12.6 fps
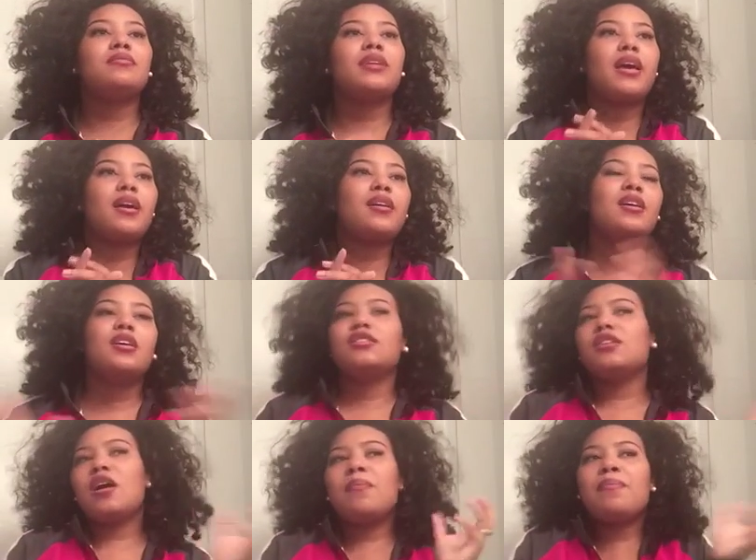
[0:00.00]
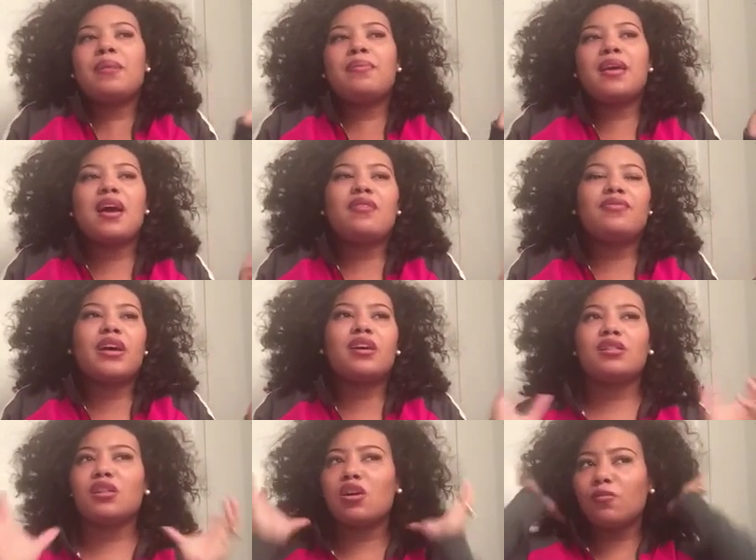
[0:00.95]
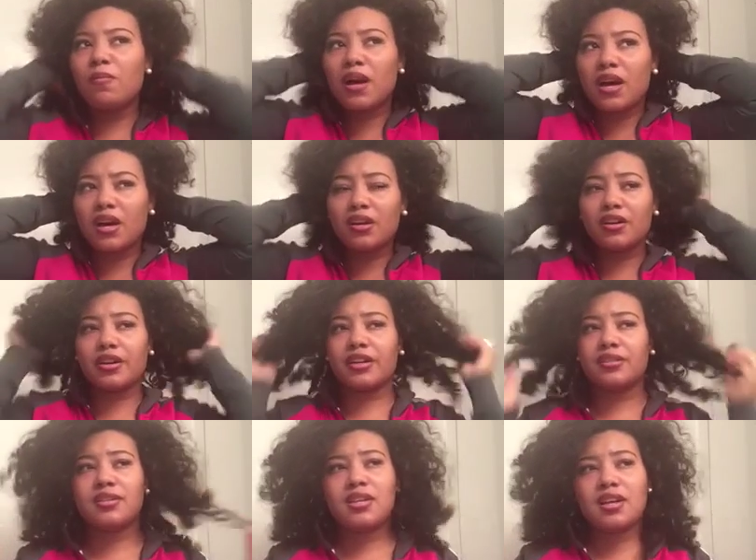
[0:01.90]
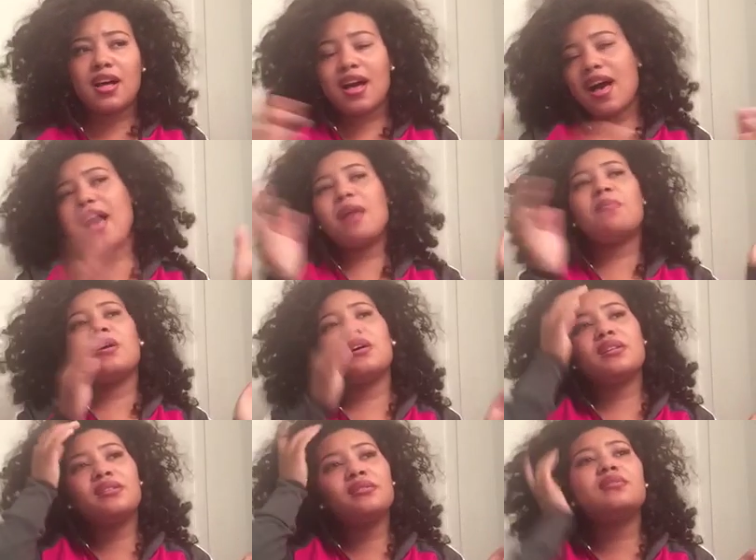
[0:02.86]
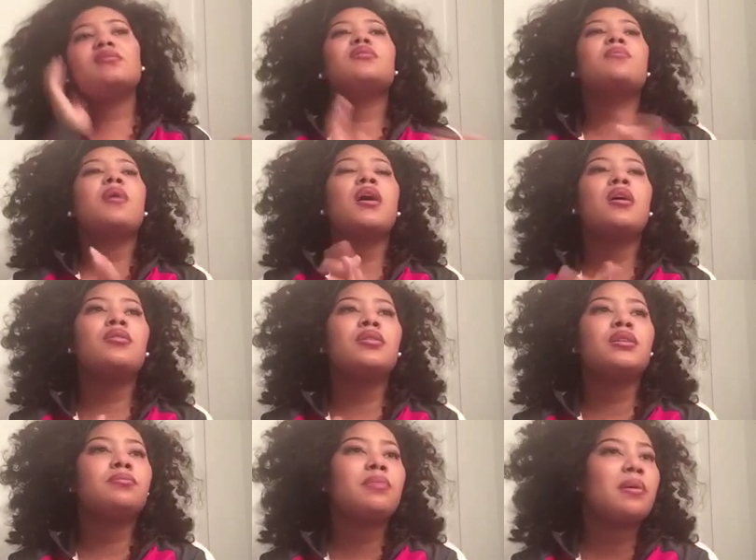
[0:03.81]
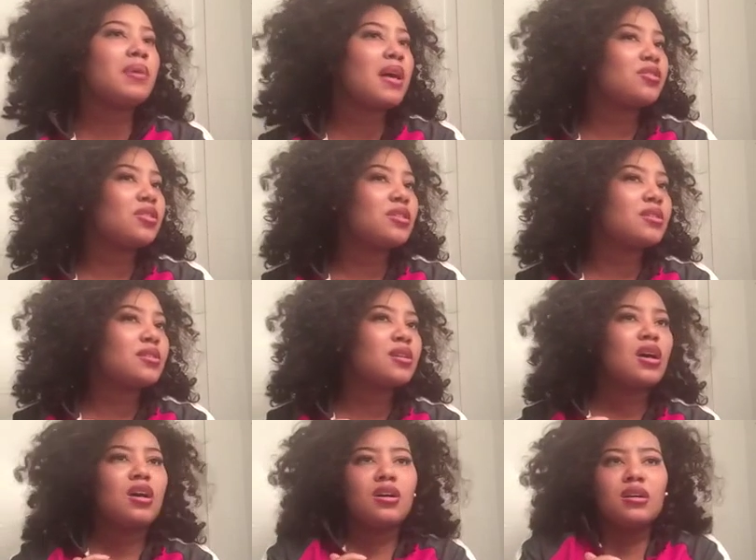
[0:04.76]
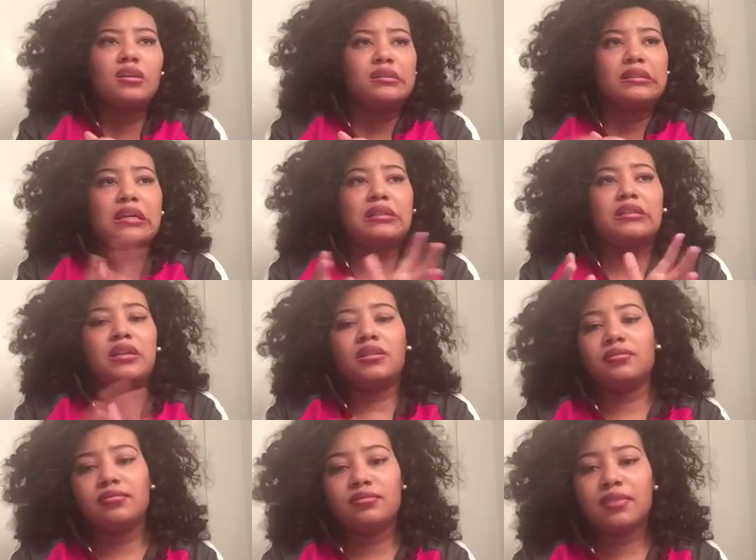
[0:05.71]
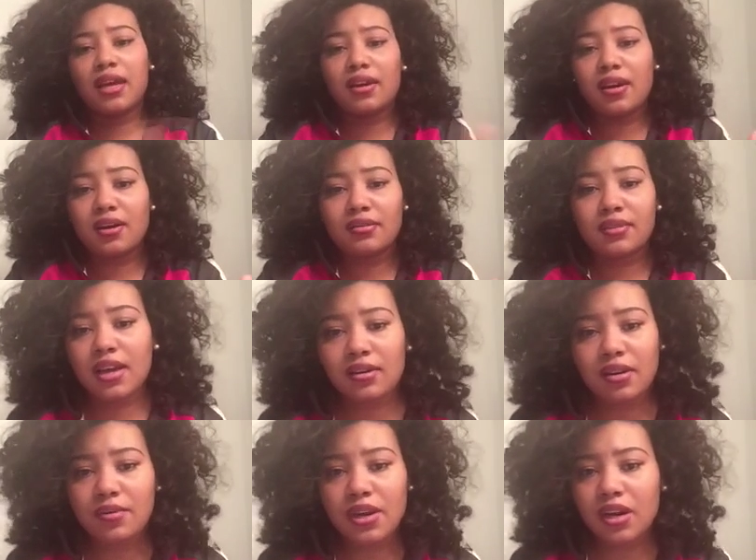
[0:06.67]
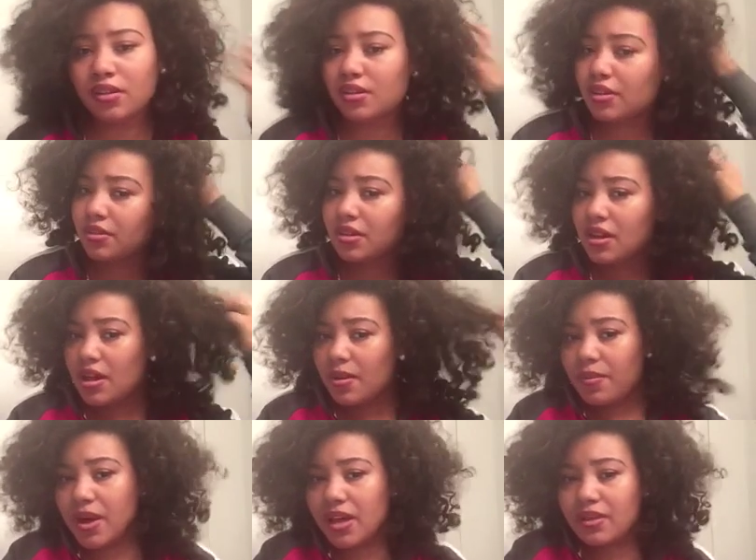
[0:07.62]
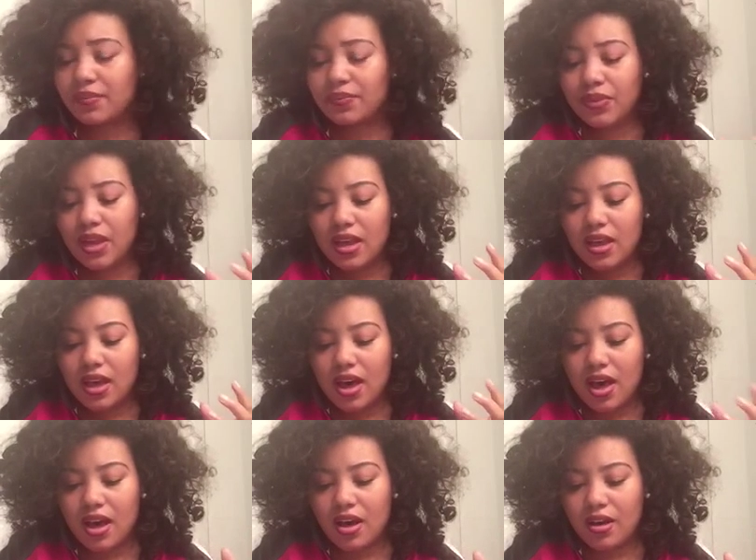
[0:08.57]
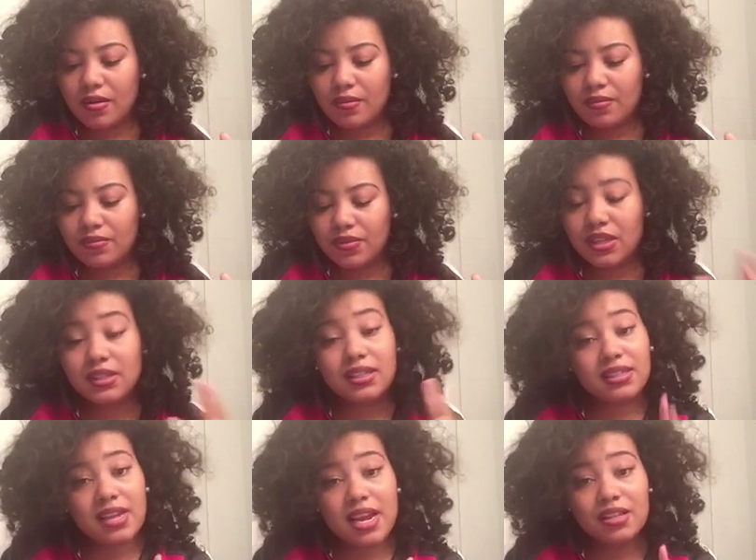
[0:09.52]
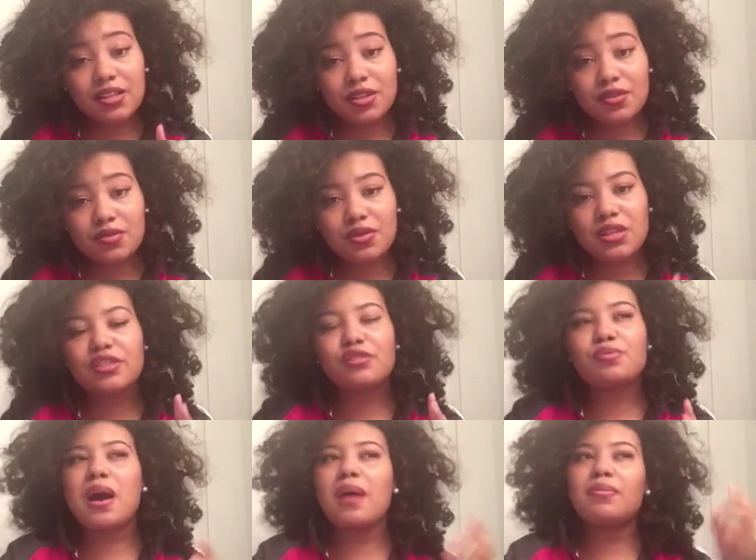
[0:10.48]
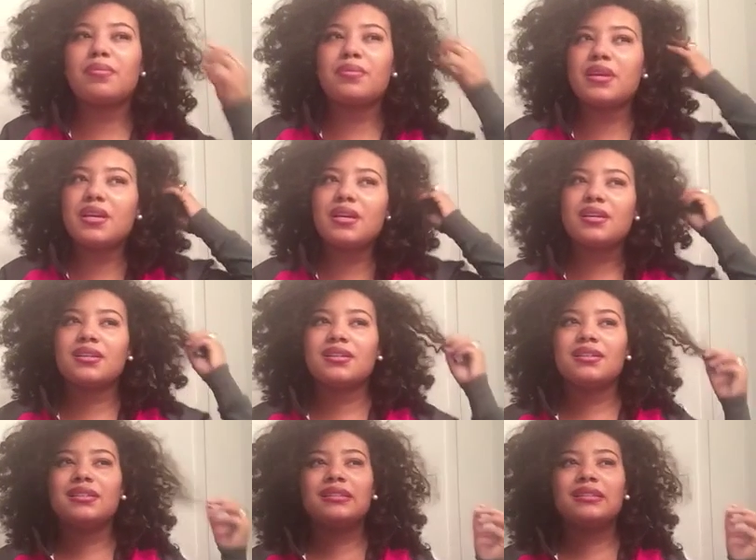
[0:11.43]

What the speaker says: yeah, so I'll maybe have like a low bun or a high bun tomorrow, or maybe I'll just, I don't know what I'll do. But, this is day 2. This is probably